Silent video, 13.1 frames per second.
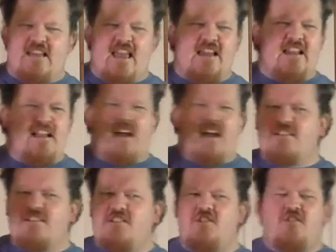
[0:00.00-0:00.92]
any
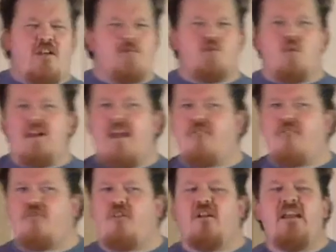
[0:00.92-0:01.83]
cuts, scrapes,
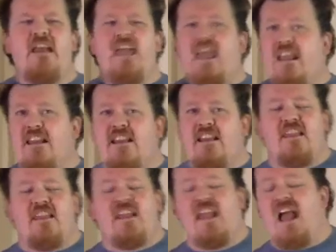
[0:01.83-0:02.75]
whatever,
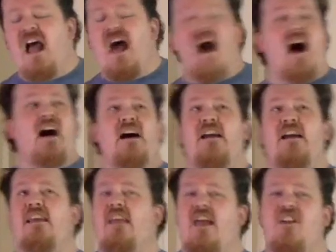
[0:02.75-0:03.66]
anything. I
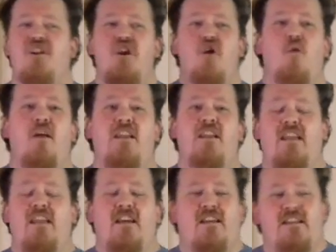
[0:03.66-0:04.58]
had no
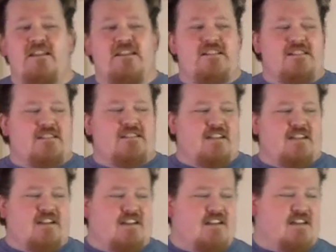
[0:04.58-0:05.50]
idea.
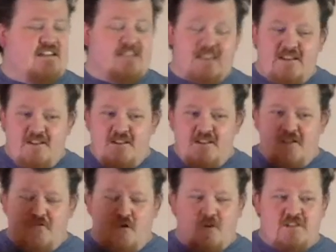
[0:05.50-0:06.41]
I did,
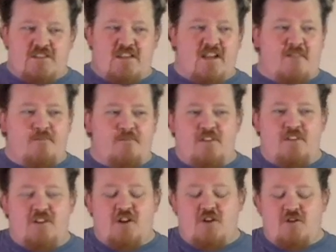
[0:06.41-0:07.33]
of course.
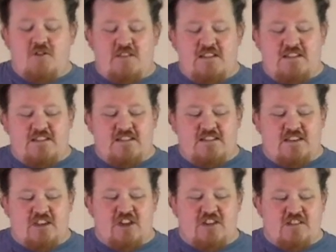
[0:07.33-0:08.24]
Doctor did
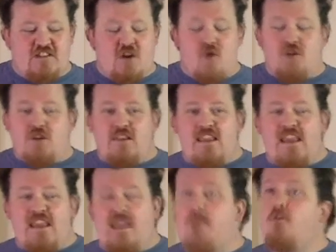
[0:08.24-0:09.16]
suggest going to
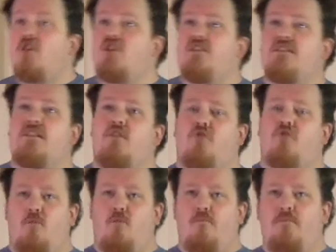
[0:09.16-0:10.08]
the emergency
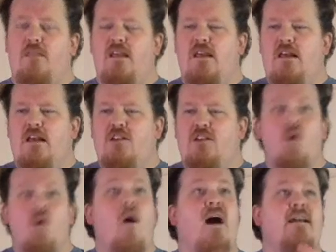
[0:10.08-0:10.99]
room,
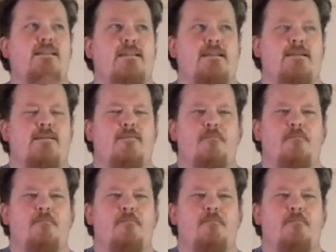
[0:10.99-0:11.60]
so I did.